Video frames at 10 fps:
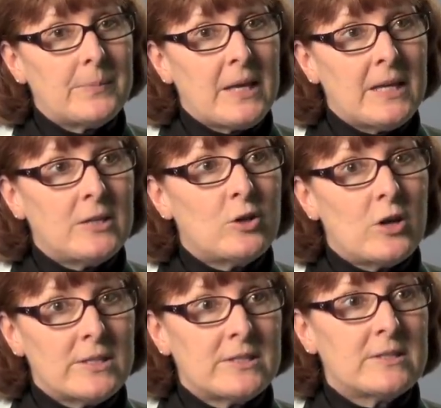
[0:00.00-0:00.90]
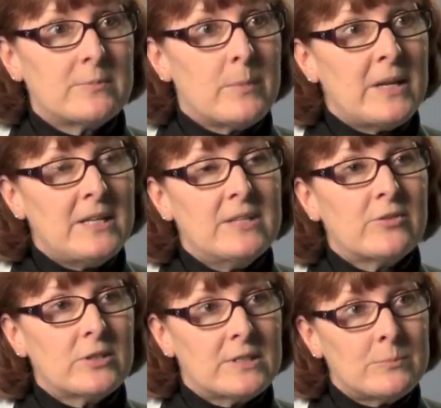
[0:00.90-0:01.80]
It causes many
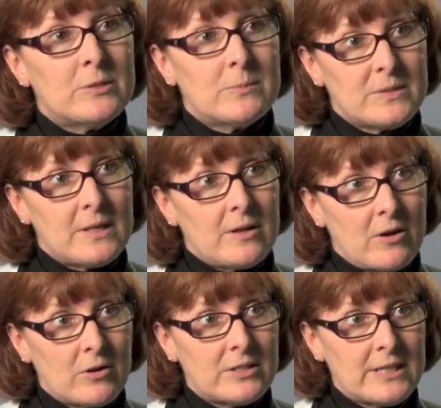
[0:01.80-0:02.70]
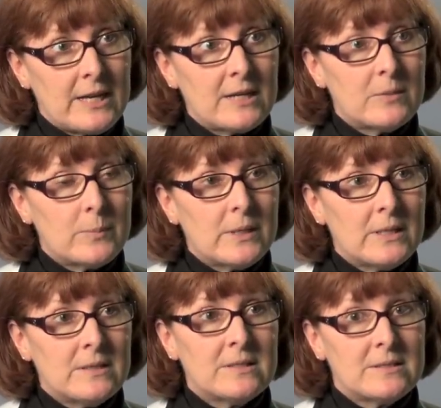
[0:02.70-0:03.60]
different symptoms than a heart attack, but
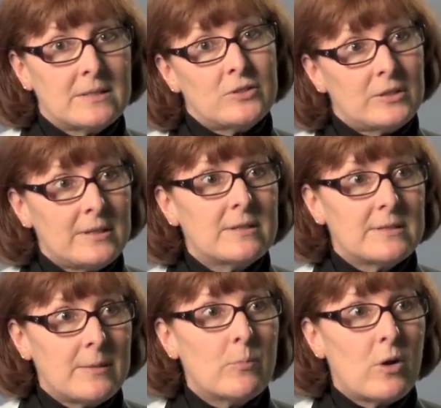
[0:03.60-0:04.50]
it's essentially the same